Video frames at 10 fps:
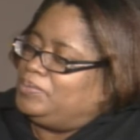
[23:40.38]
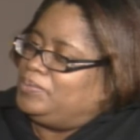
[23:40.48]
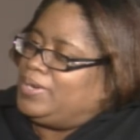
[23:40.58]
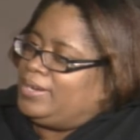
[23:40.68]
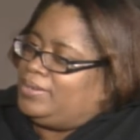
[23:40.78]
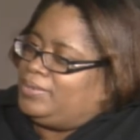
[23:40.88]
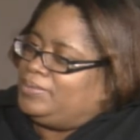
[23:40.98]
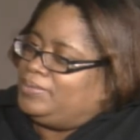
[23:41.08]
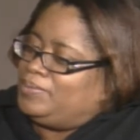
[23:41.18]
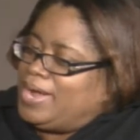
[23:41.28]
Wow!
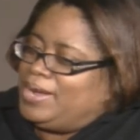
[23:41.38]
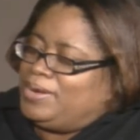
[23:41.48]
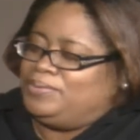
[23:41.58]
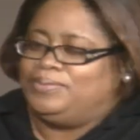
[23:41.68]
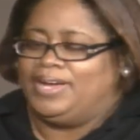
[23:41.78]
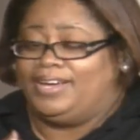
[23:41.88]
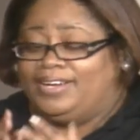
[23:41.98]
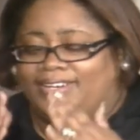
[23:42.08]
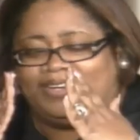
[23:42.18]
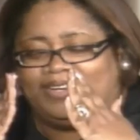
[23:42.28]
Wow!
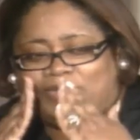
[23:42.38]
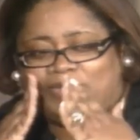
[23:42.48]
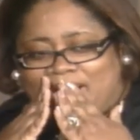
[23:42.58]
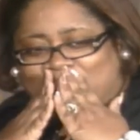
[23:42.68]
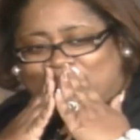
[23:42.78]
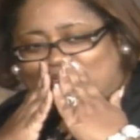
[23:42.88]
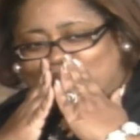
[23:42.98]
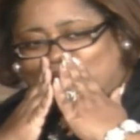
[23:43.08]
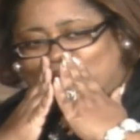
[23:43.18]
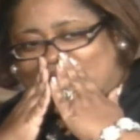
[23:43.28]
Wow!
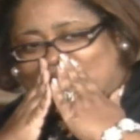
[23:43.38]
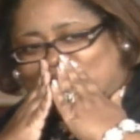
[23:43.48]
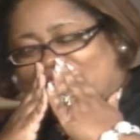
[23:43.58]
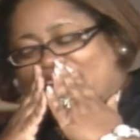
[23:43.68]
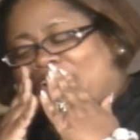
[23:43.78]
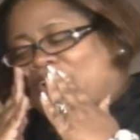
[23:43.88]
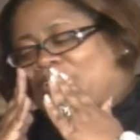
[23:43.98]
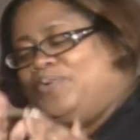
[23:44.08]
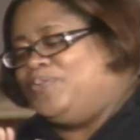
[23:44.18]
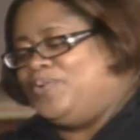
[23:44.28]
Wow!
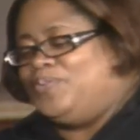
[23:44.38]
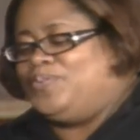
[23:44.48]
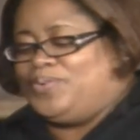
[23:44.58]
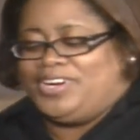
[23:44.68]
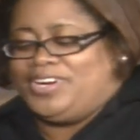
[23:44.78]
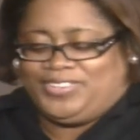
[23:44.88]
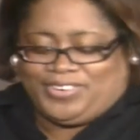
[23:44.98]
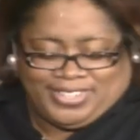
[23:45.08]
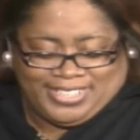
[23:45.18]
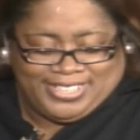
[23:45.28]
Wow! Where are you
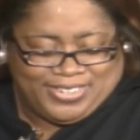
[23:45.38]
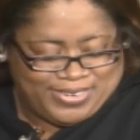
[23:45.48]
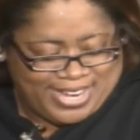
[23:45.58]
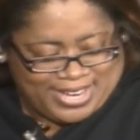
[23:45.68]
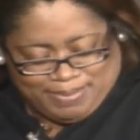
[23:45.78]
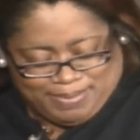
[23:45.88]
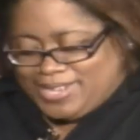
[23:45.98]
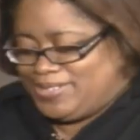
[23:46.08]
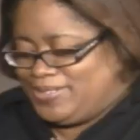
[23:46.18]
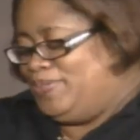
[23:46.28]
currently located,
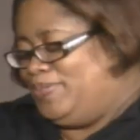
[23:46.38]
Apostle?